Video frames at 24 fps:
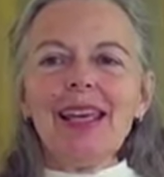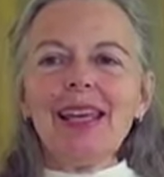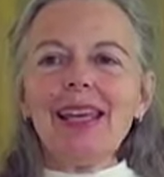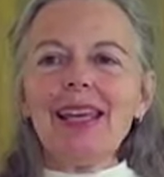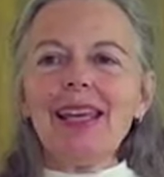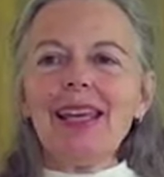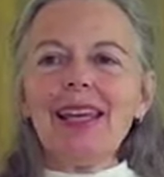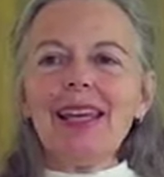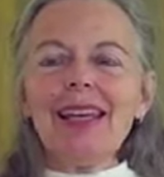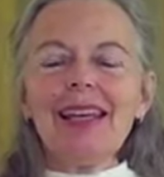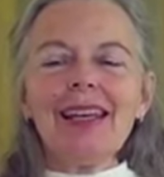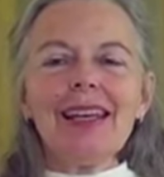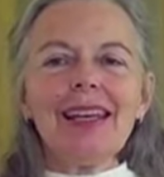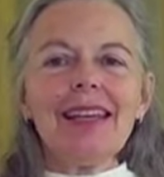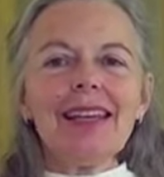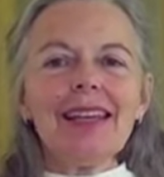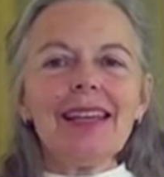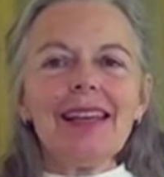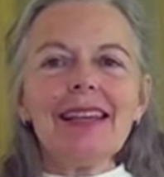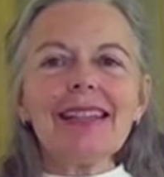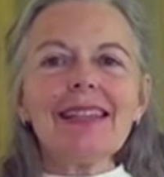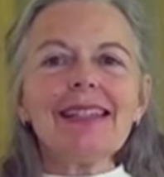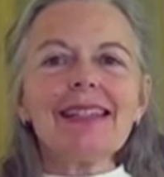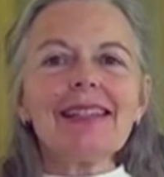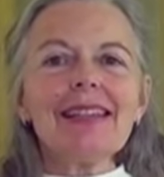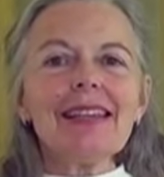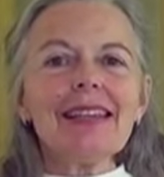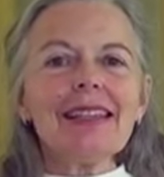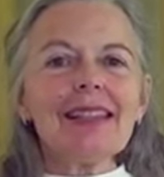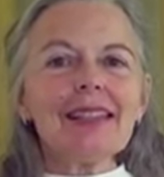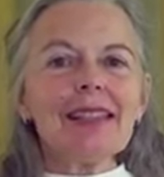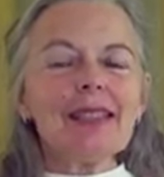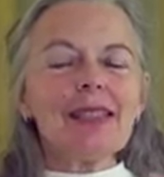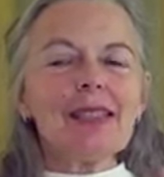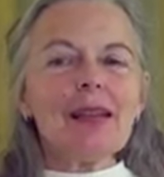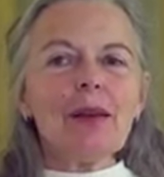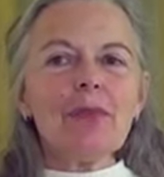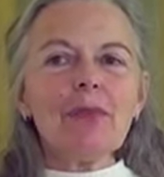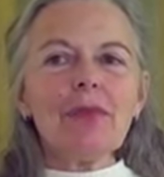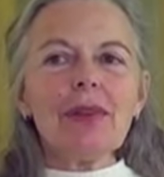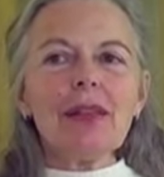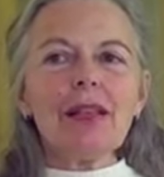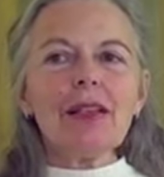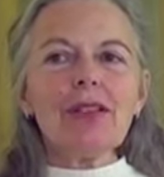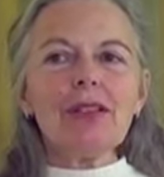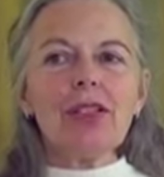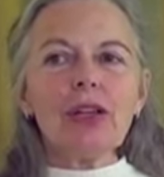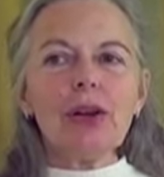It isn't
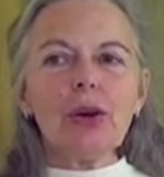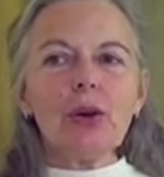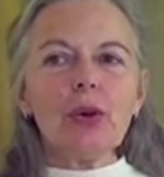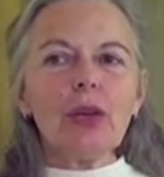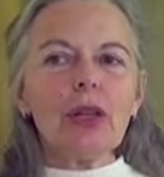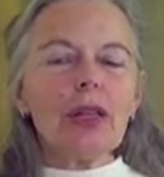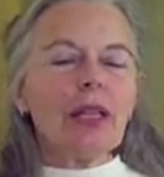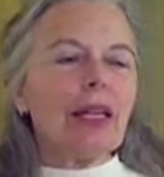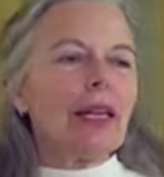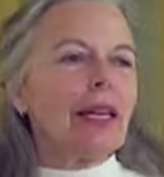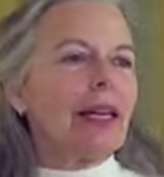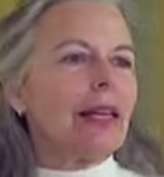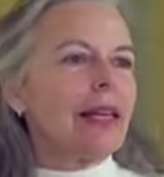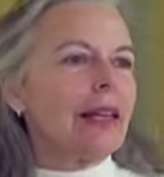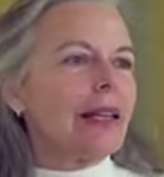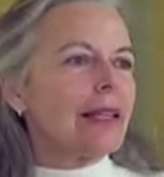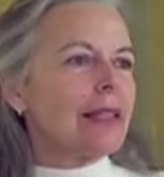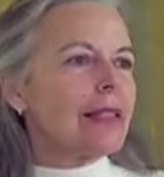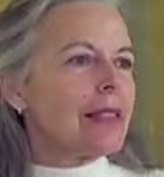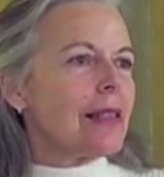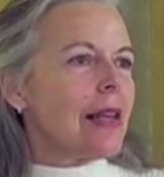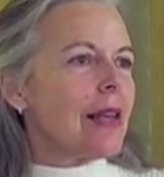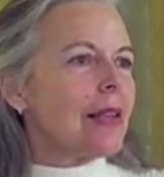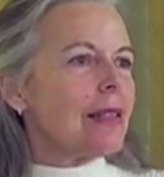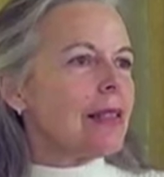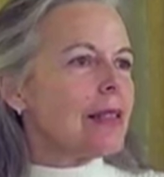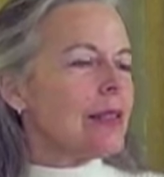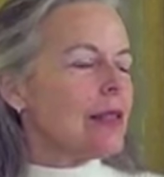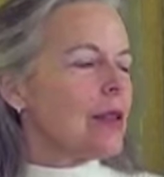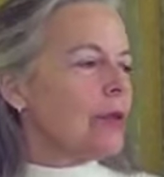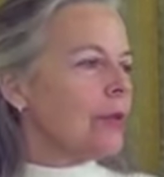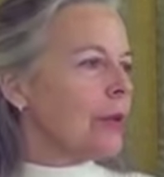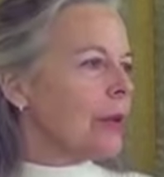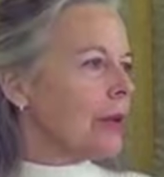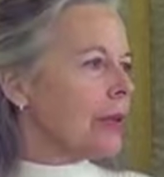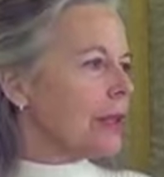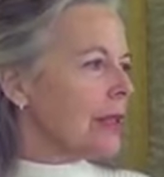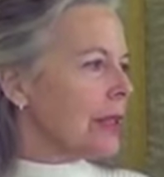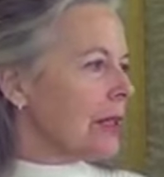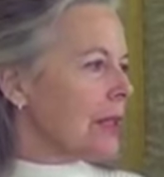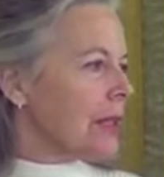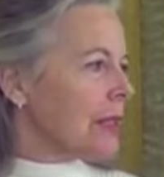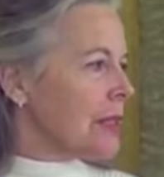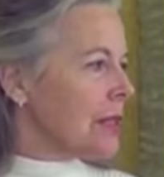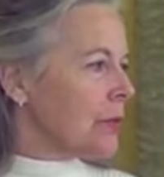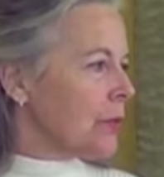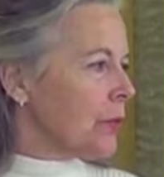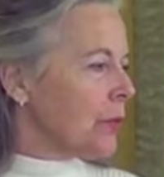something totally inaccessible that
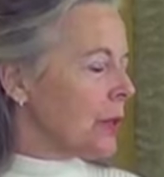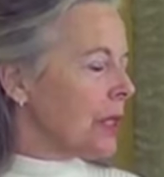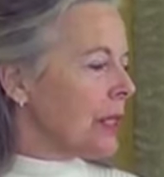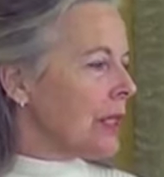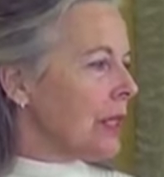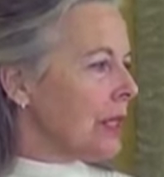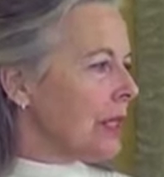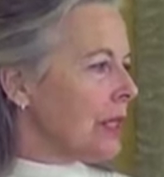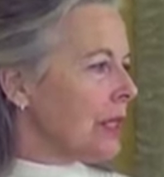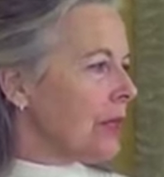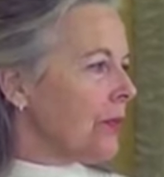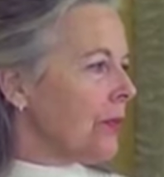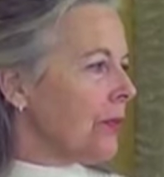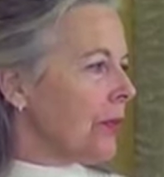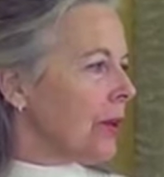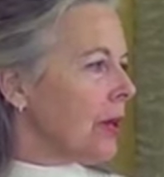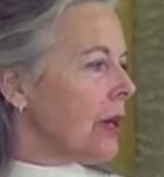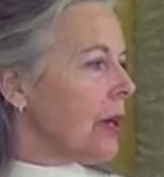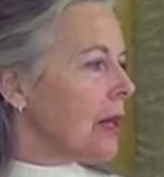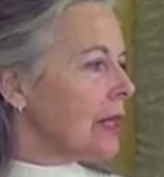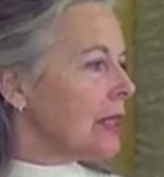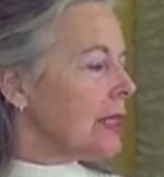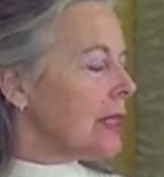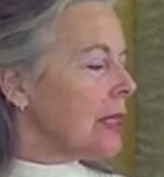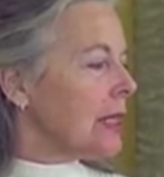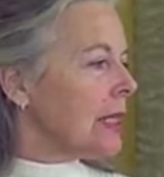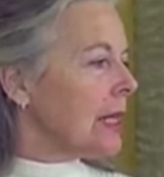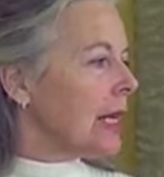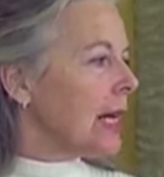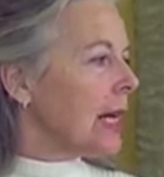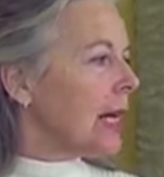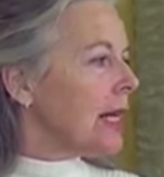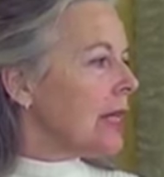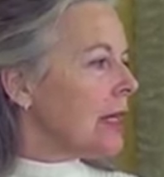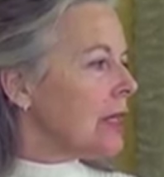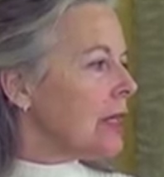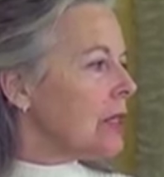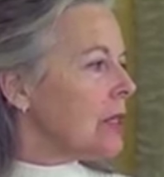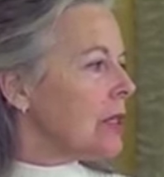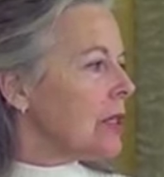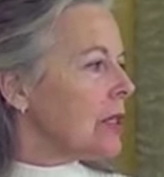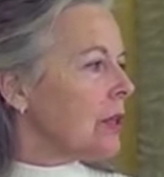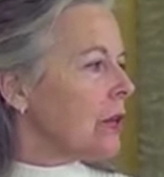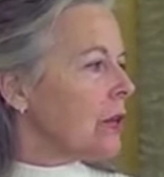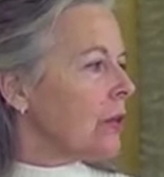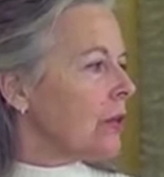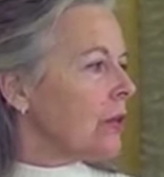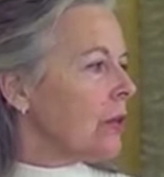it's really difficult to get
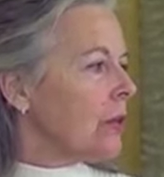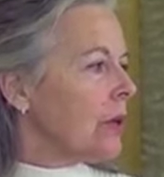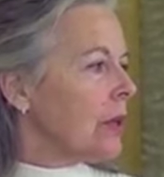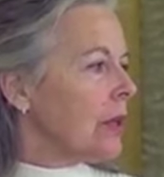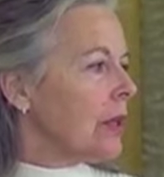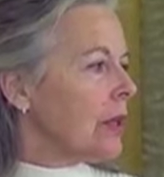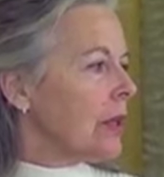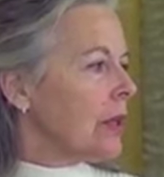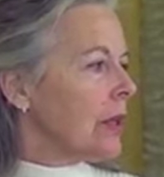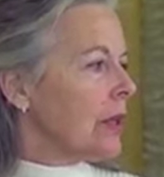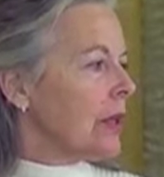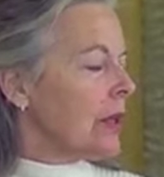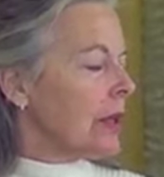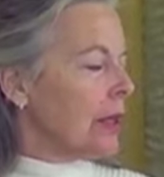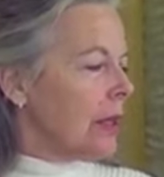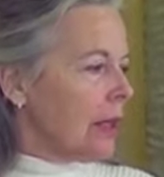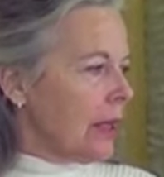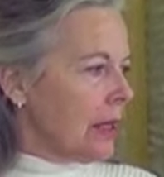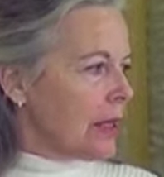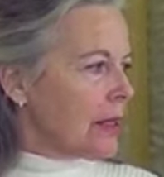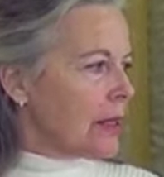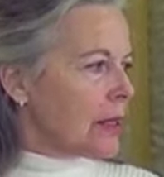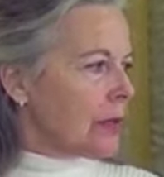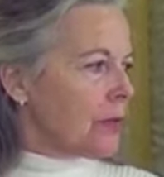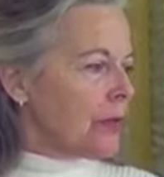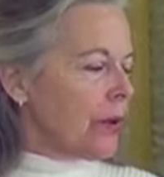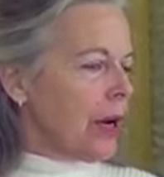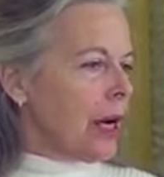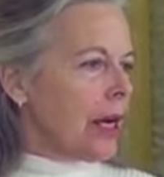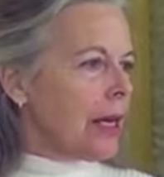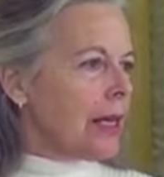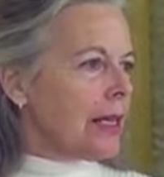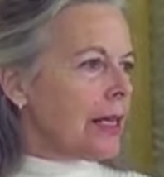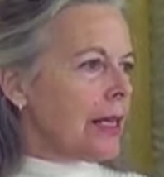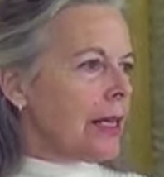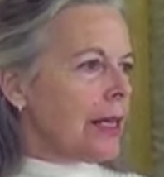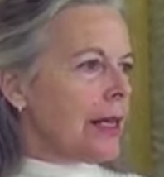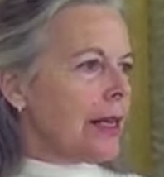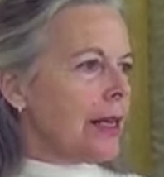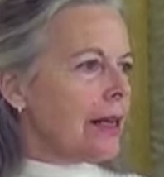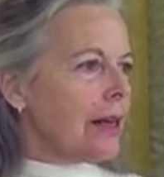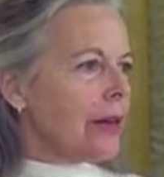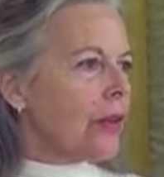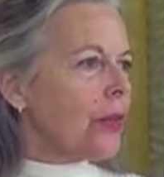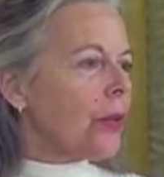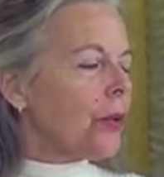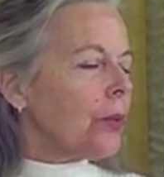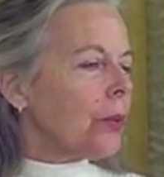to. It's right
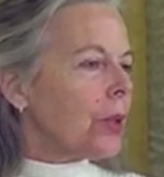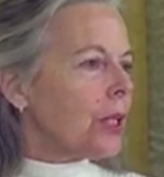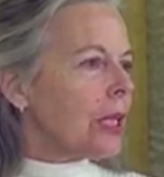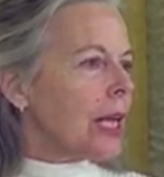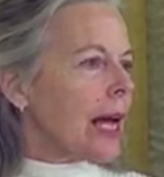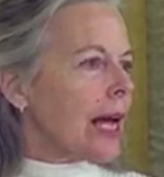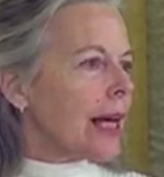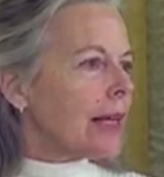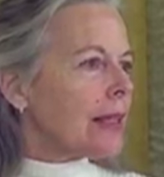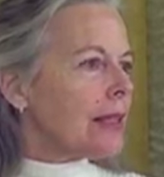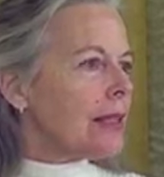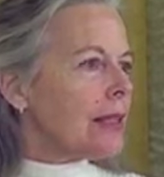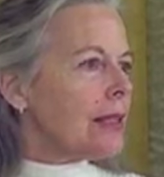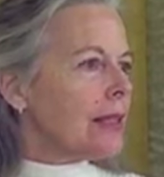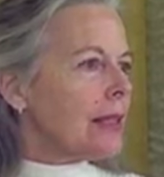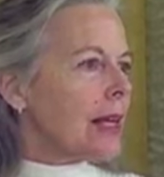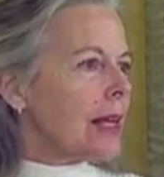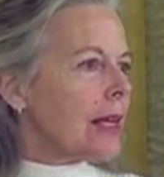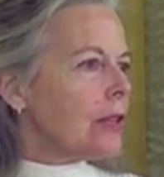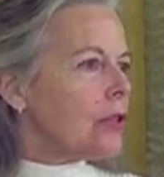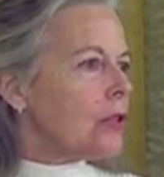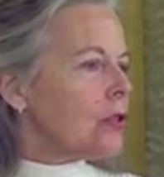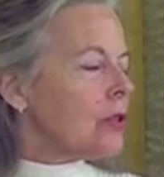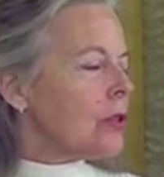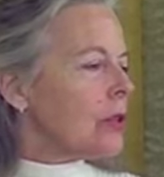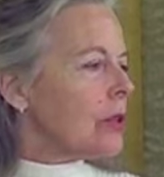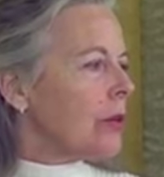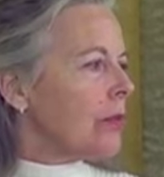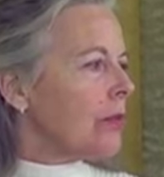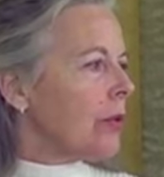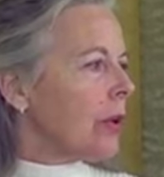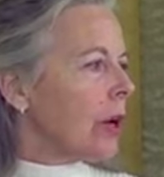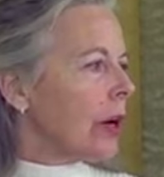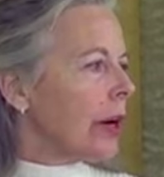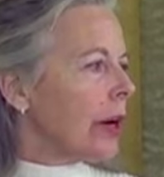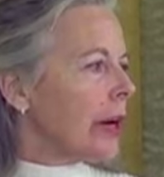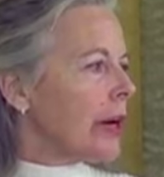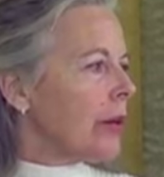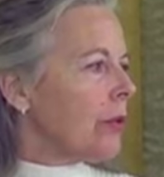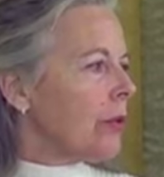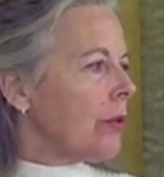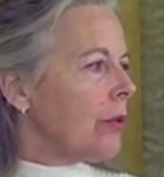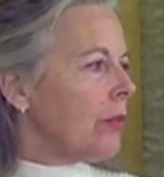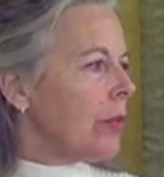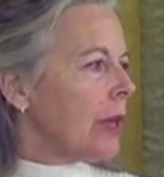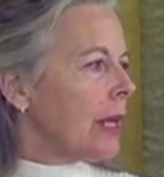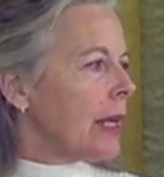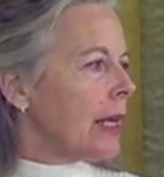here in the relaxed nature of our
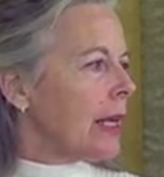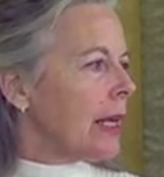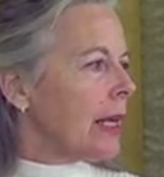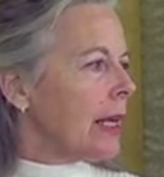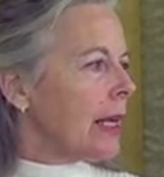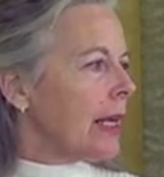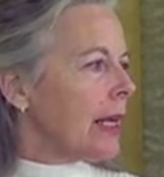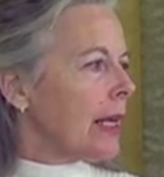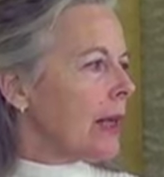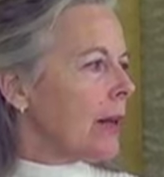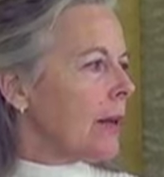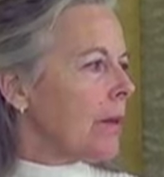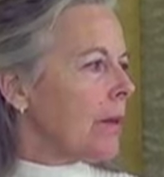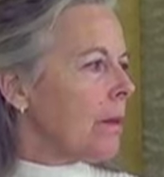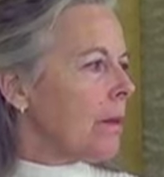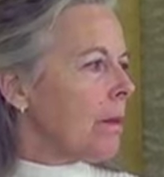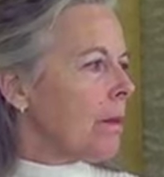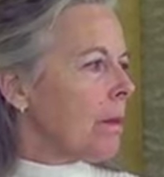own being.